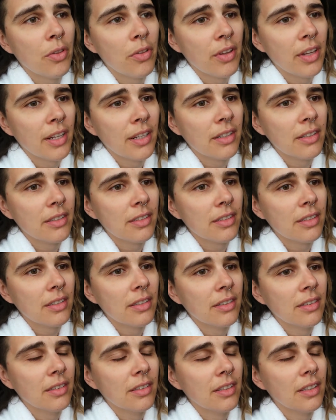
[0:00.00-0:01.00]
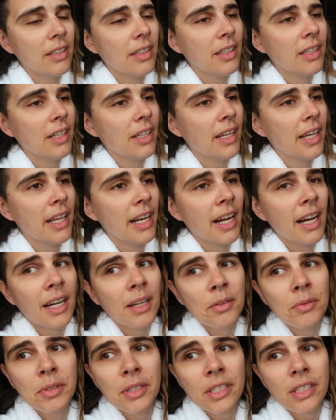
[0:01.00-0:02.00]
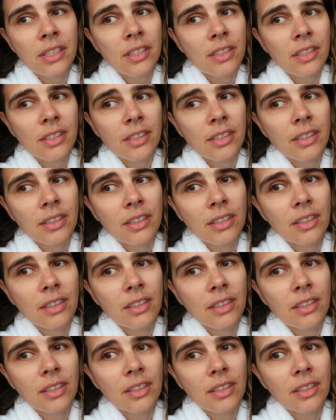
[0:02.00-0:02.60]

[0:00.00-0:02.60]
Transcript: things. And I just,